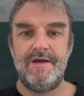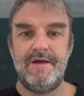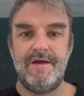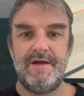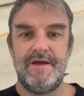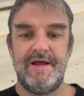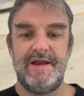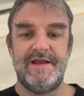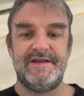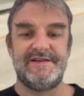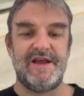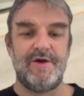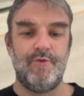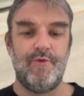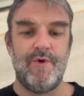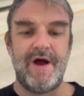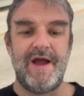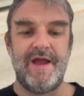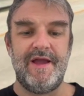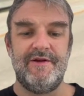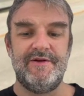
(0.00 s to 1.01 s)
It is a
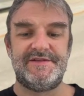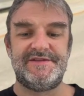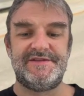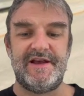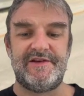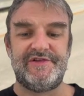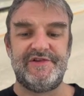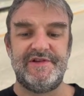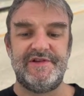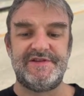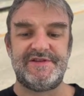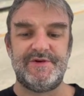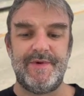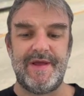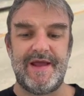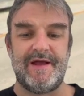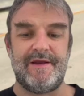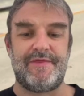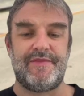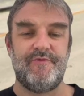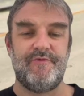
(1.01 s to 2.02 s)
Y intersection, so we
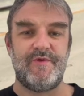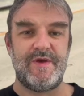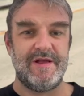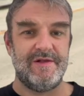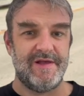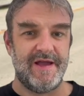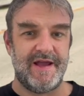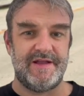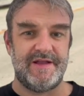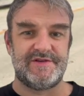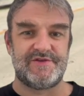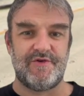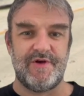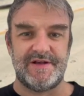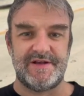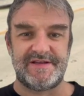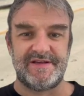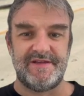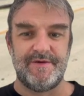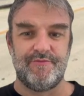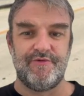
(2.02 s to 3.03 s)
get 3 lanes
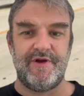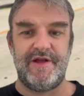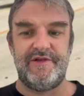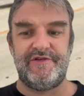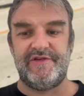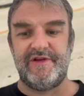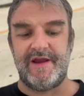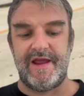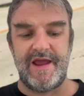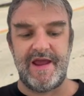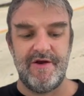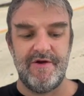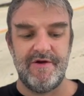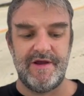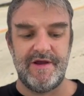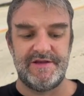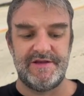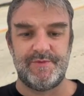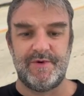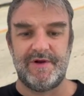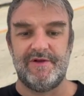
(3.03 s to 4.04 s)
crossing the bridge, and here
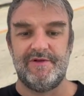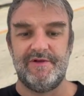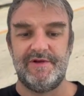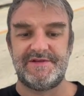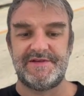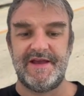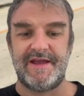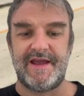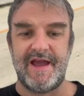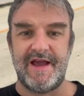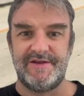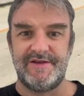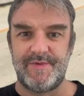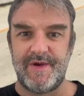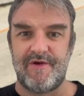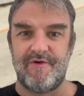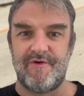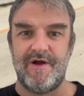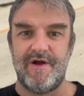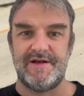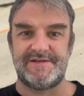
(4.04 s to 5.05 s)
is what it looks like as we
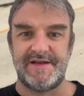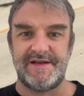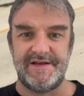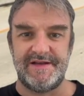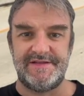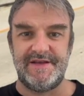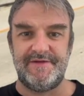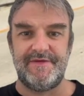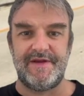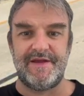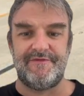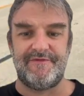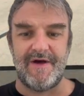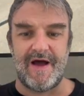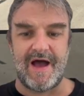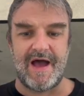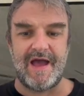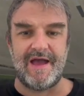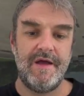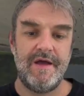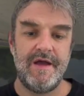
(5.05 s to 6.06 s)
cross
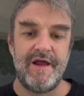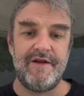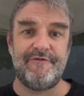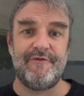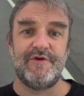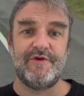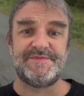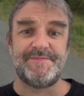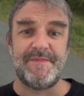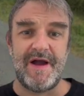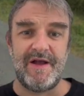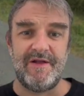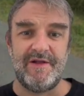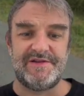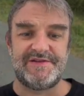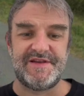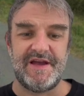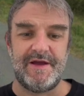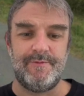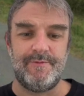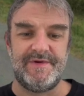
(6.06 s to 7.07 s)
I-75. At a first mileage
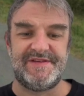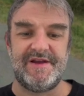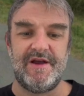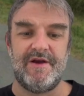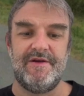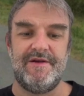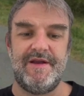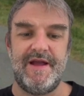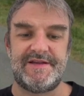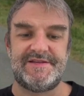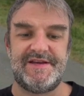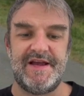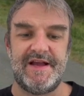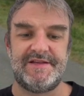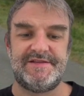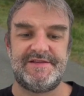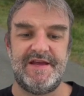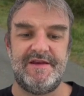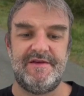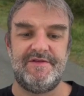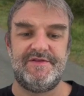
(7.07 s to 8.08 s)
sign, we see our next
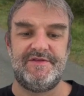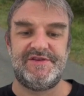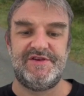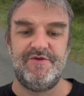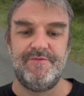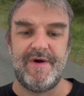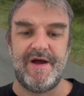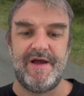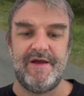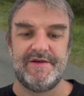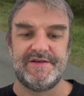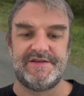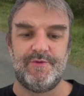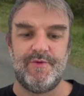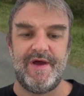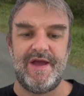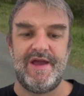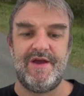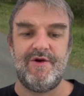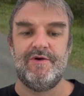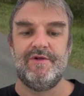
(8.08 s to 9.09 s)
exit 2 miles
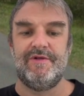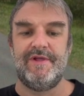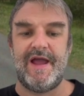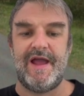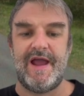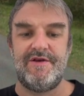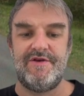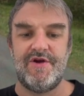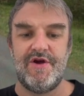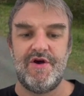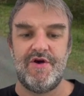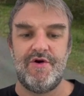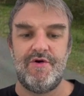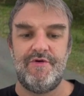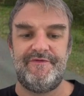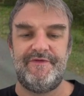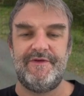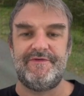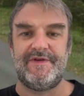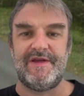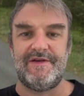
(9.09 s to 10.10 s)
away, Orlando
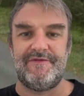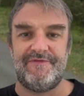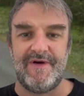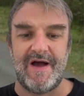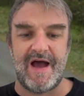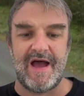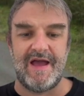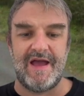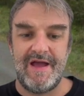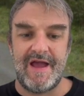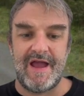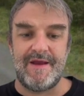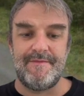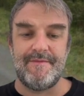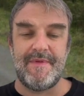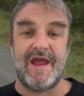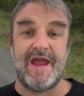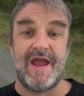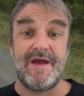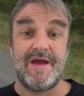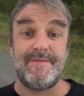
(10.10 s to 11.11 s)
55, and
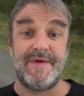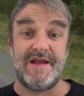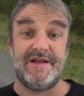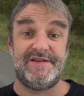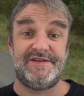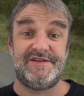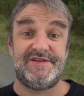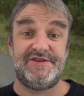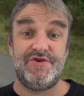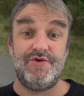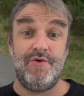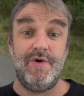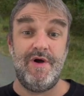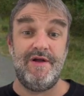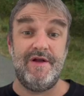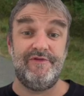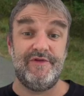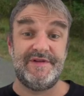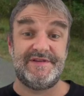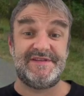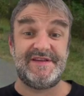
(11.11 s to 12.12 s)
Miami
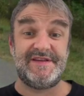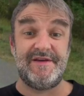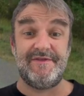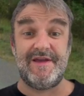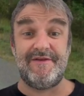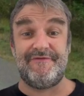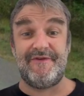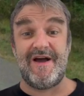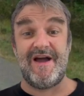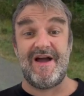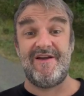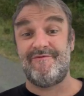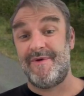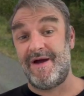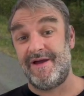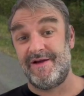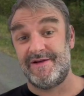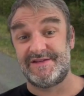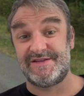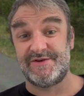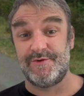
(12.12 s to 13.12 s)
275
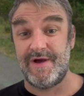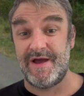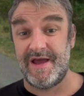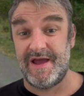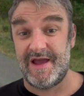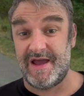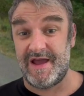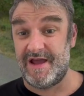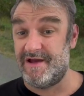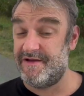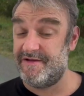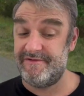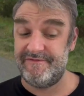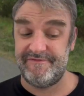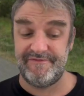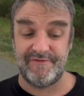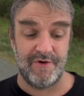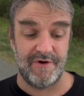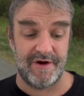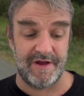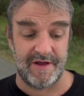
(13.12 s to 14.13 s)
miles away.
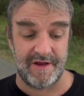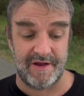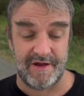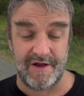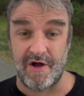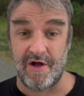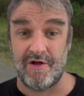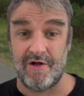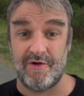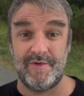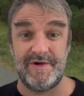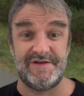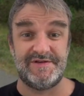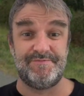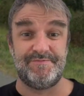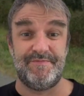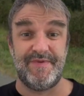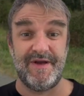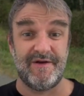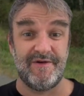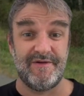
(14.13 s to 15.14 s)
Florida, always
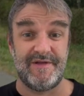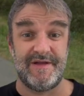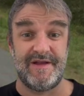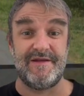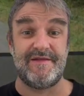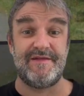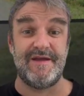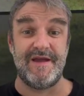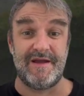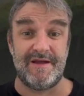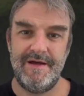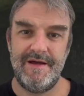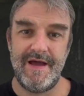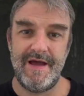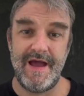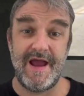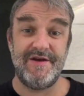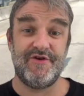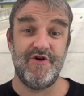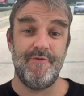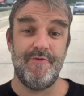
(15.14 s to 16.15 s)
bigger than you think.
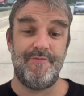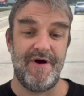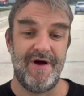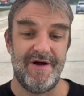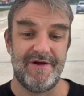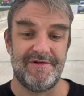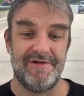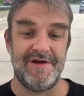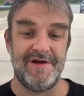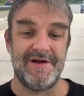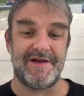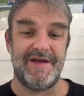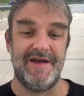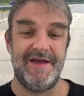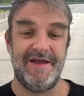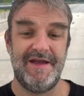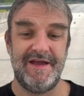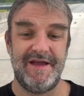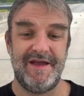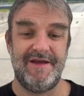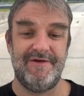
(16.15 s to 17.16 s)
Hey Edwin, look,
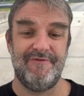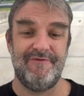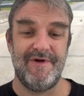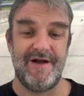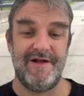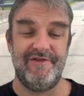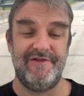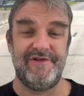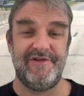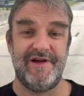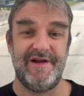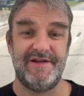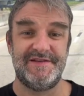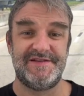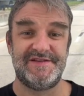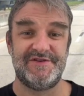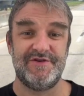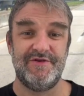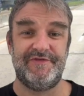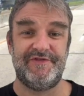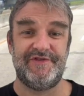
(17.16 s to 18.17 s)
a Ron John
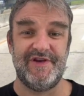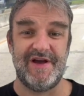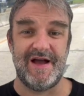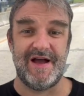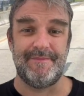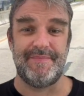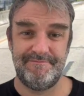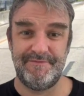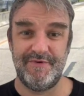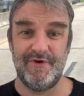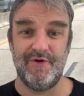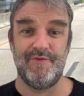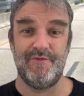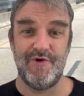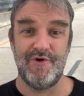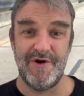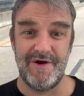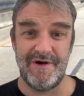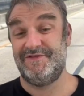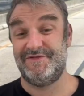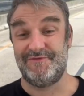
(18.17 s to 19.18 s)
surf shop
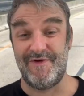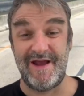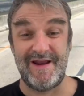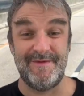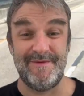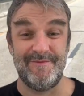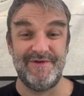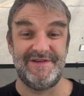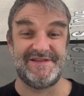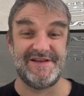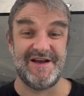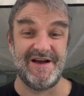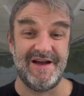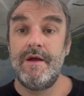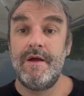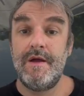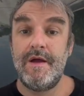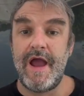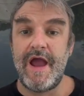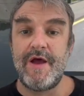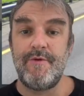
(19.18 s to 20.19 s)
billboard, randomly saw
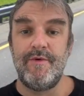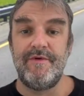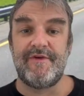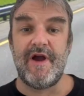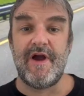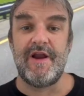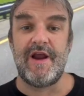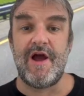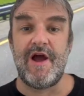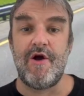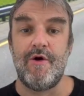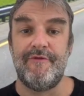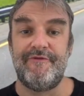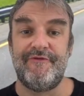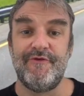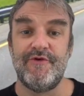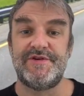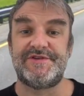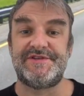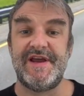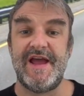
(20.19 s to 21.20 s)
it. And we've got our
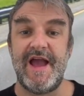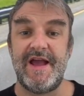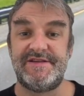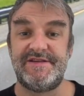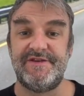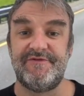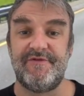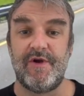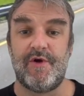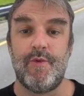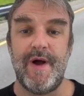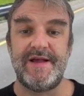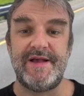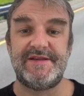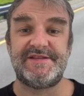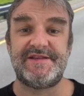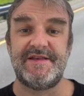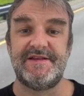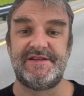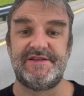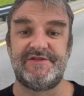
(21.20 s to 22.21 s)
first exit
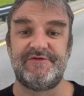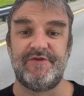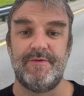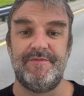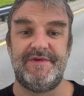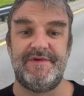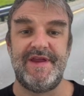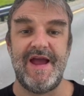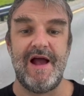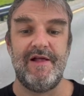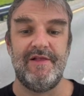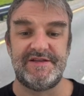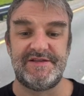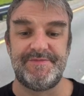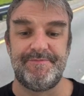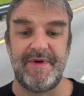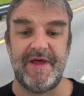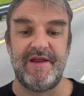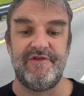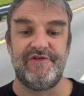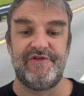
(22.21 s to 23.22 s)
request. This is from Dallas
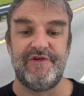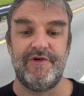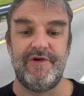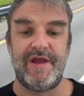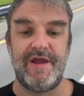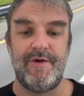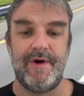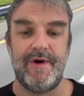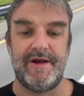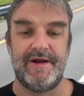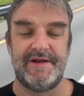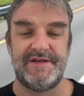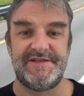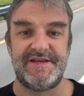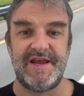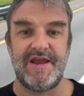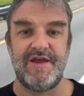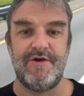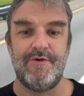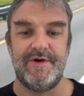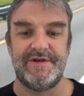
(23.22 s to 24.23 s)
Bittinger. He wanted to
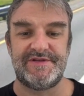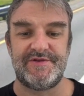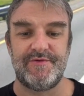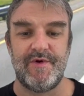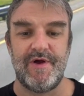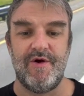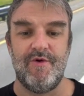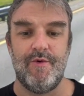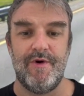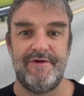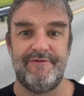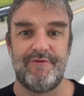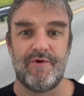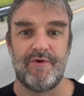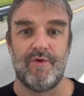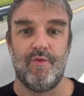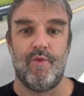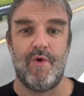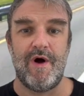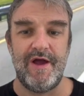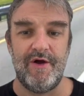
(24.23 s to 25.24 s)
see US 301 for
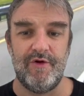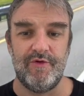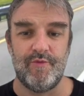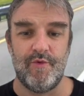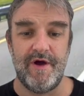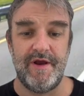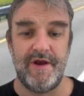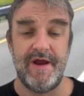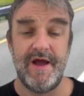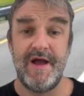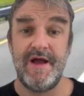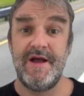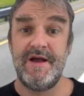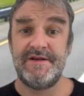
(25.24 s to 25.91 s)
Wildwood.